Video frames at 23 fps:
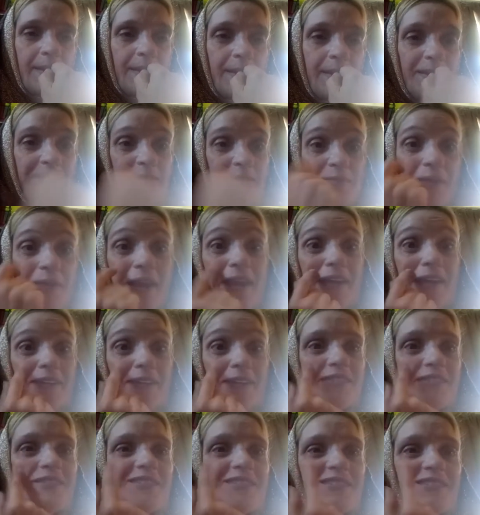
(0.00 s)
See my
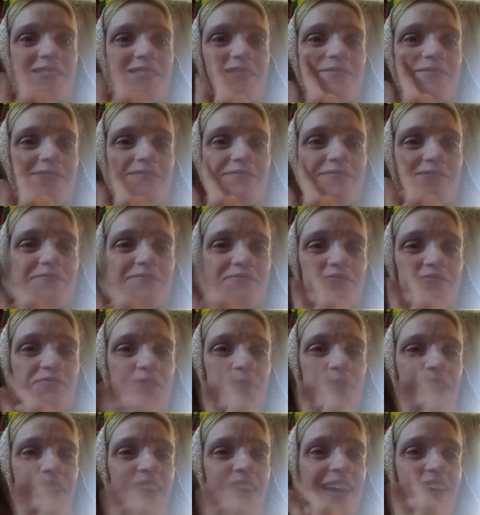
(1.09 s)
angst
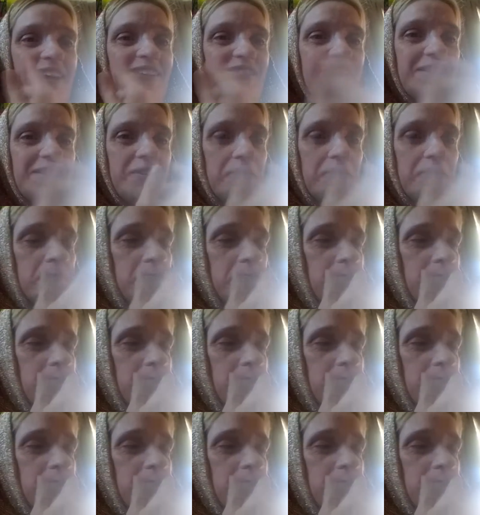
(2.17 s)
flipping that cheek.